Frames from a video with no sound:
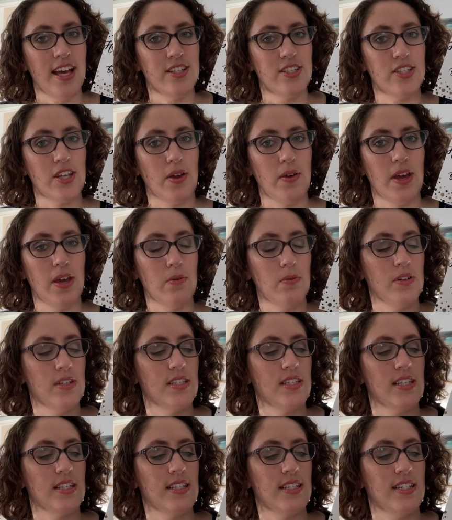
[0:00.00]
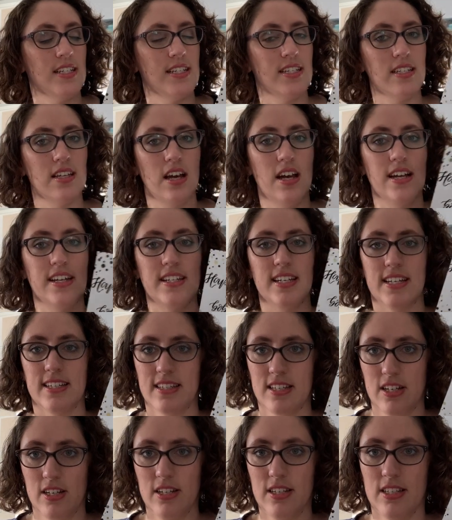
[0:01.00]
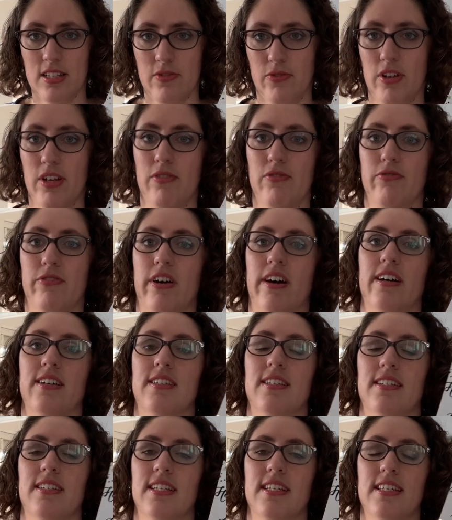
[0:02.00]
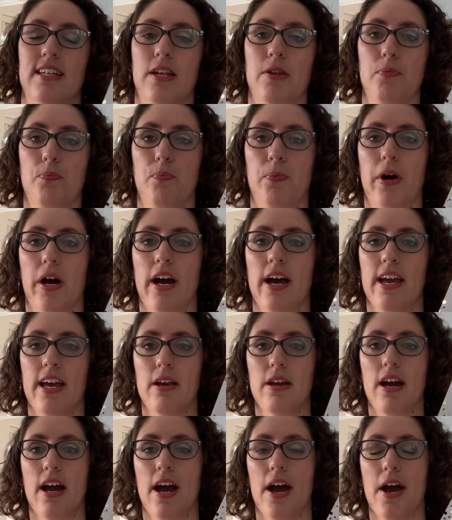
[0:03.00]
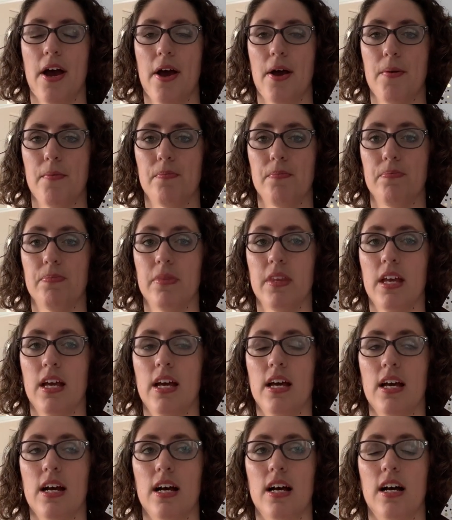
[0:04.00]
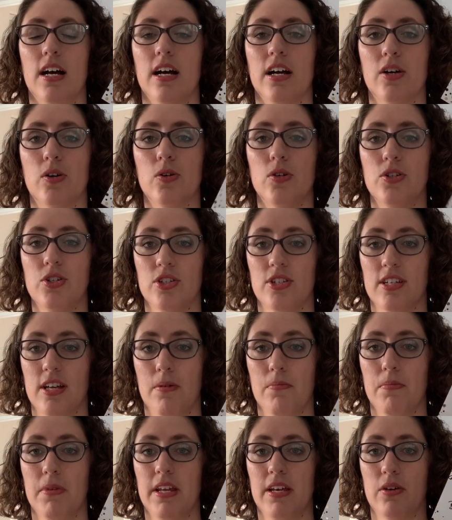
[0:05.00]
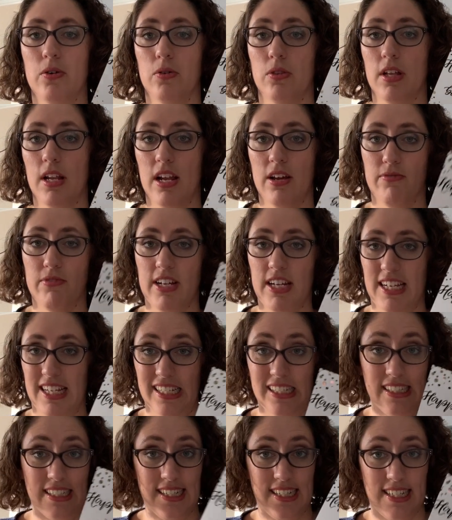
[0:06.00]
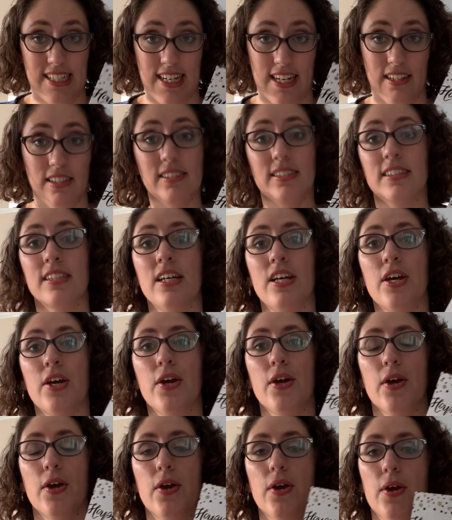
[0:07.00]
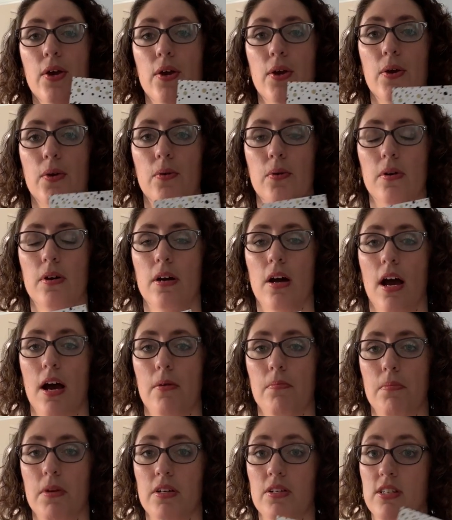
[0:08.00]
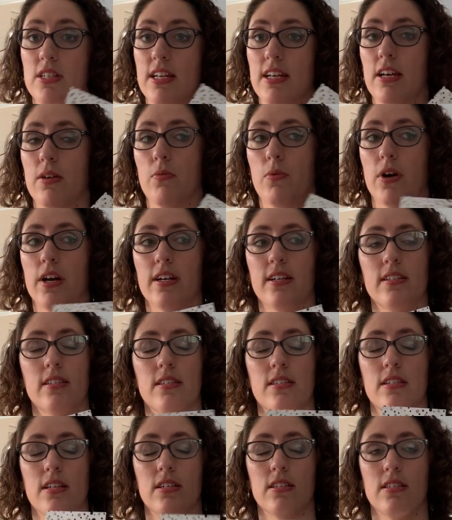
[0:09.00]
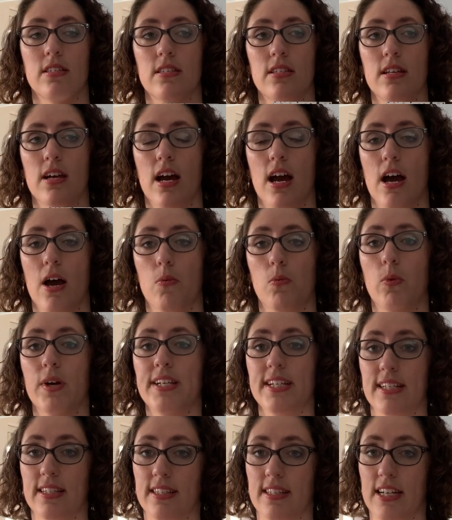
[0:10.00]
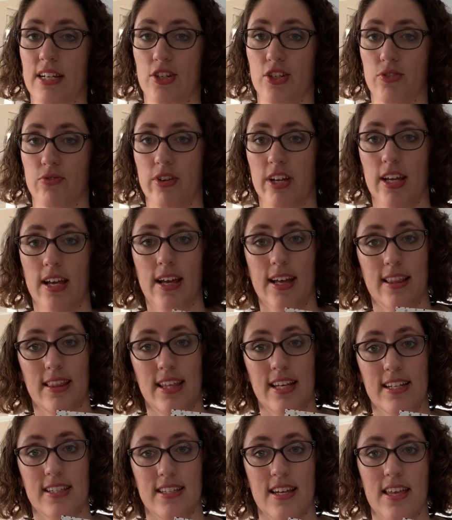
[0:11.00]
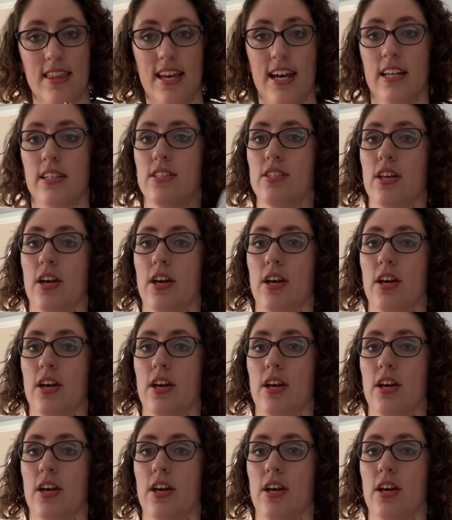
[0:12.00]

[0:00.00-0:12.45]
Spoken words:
So it was designed exclusively for us, as I said, by a gorgeous company called The Lovely Little Details, who mostly does wedding stationery and things like that.